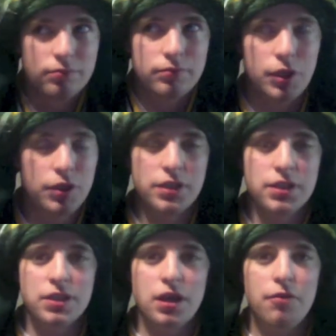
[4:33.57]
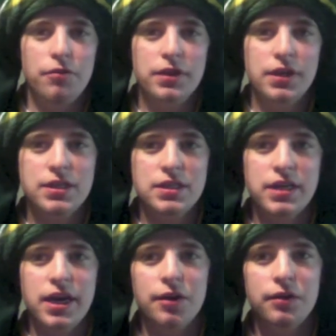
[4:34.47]
They're just as confident as
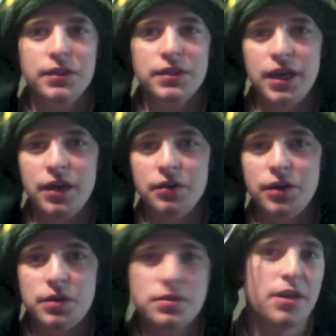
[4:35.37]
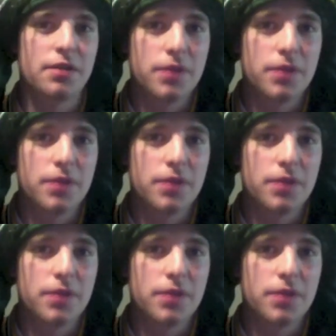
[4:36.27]
Seattle, and Seattle knows that